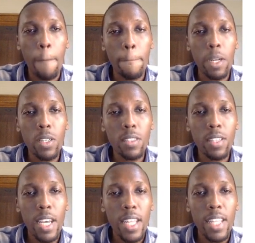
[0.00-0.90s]

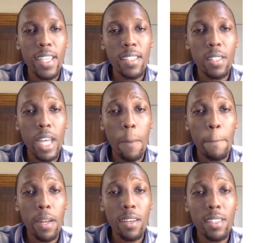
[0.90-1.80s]
plots, there's a
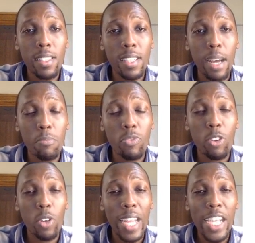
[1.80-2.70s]
plot.
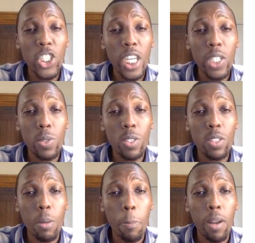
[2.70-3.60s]
For line chart, you
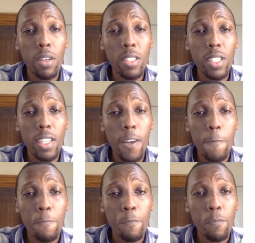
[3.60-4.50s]
use a plot
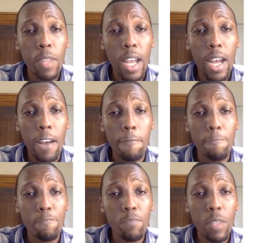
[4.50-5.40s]

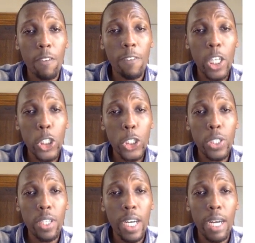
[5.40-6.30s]

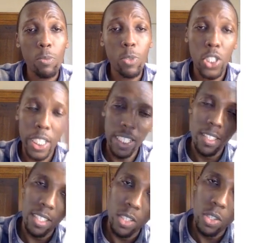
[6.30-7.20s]
function, which
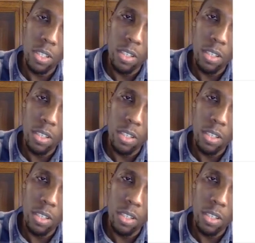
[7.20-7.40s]
takes in